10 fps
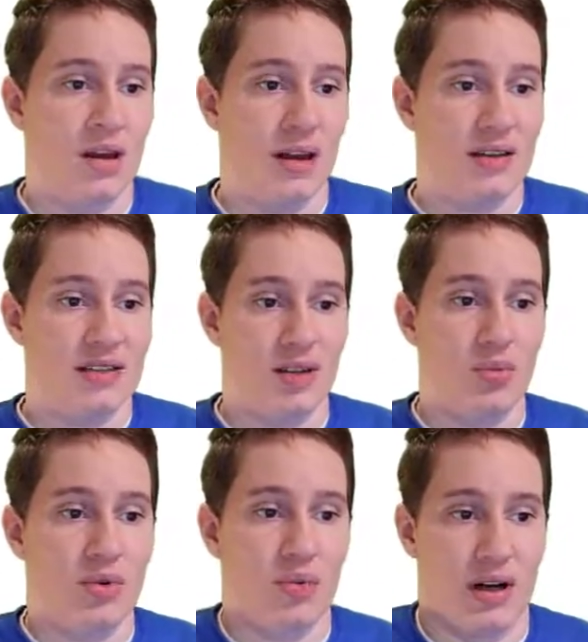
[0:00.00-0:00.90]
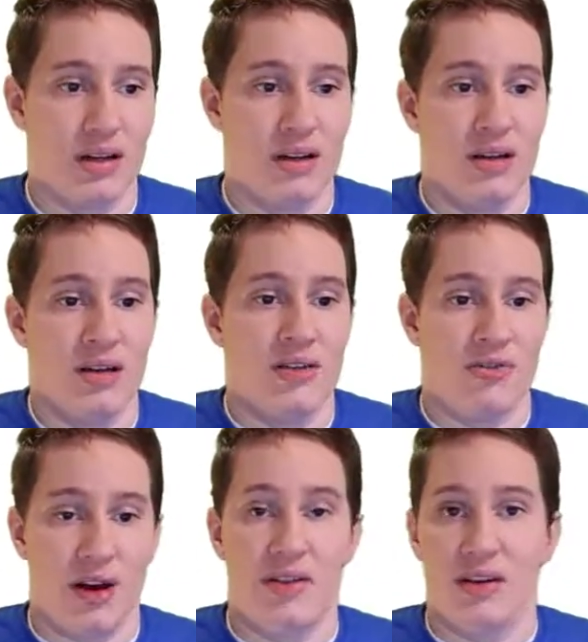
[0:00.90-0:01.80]
Example 1.
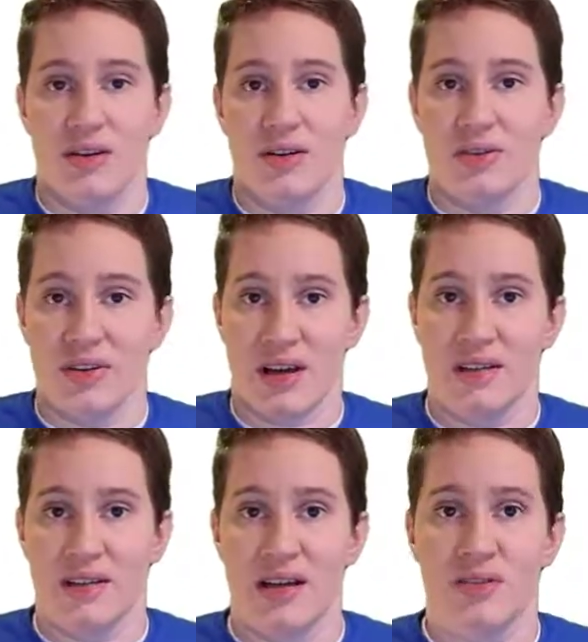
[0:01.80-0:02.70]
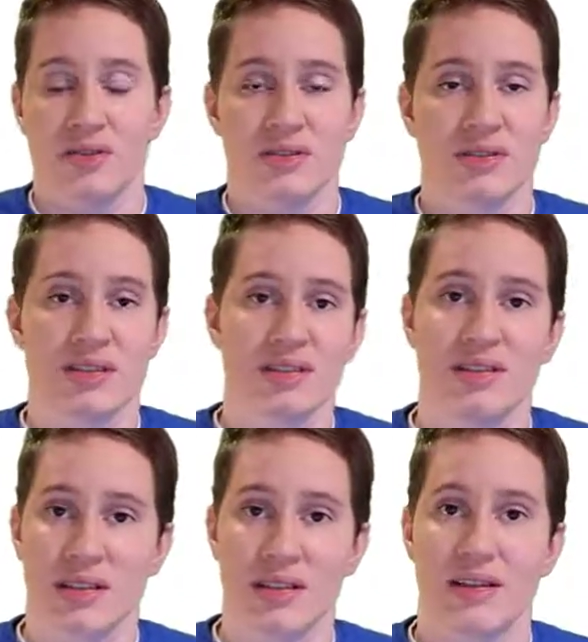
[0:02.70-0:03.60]
Find the unknown sides and angles. Doesn't
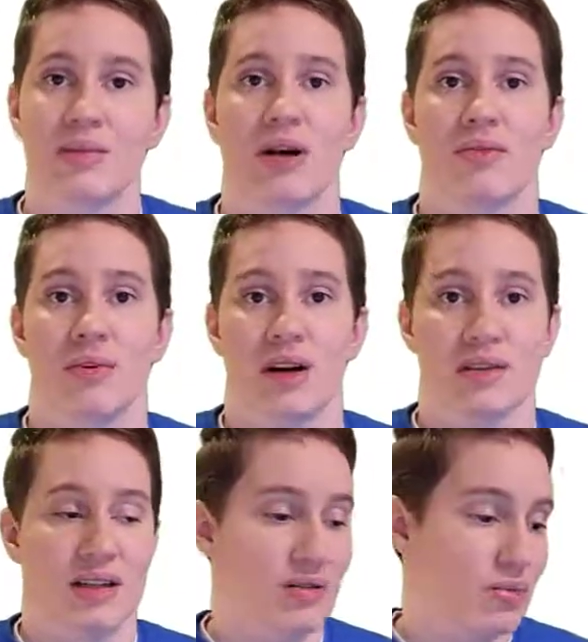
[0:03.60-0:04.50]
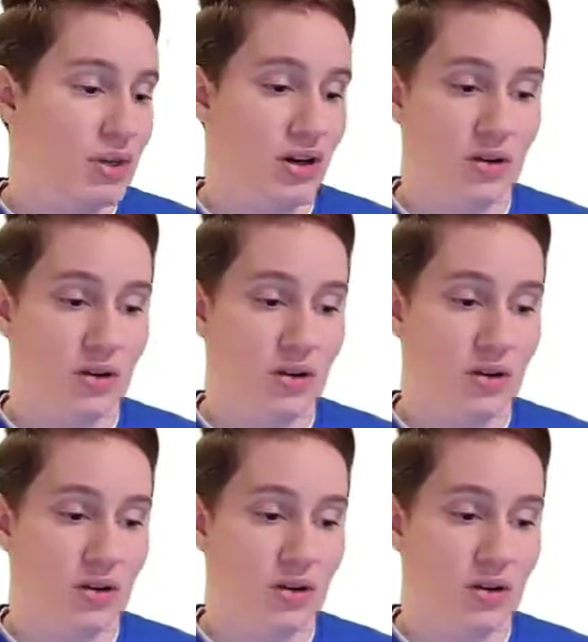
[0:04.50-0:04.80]
say anything about rounding. We